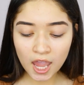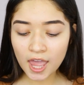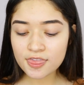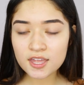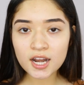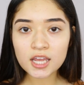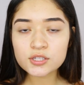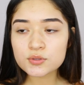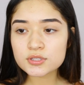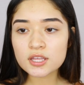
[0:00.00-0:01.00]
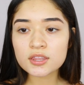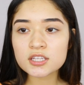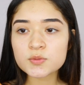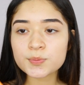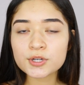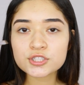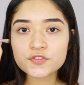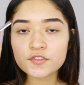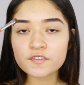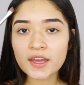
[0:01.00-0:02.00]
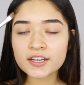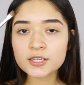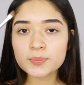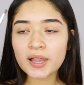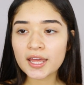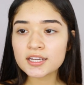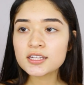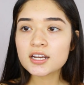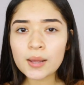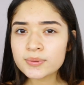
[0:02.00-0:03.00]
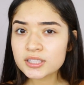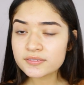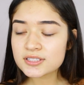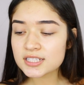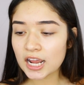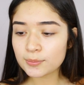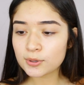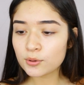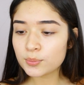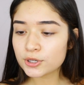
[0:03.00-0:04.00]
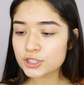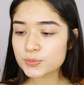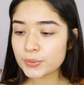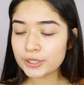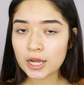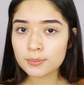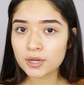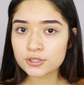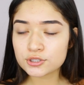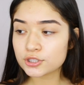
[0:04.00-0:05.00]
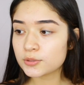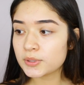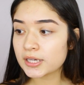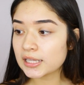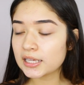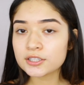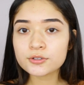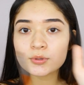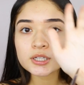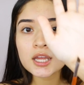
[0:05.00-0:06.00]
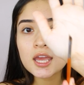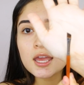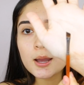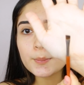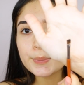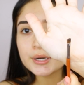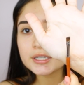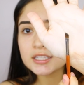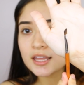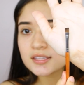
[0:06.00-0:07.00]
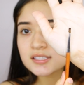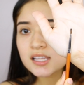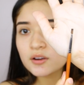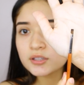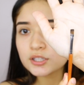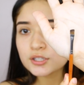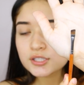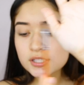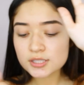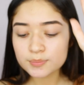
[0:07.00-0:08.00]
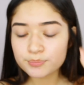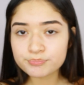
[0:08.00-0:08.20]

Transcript: And then I used this brush from Vanity Planet. I believe it's an eyebrow brush, but I'm not sure. It could be an eyeliner one. But yeah, this is how it looks.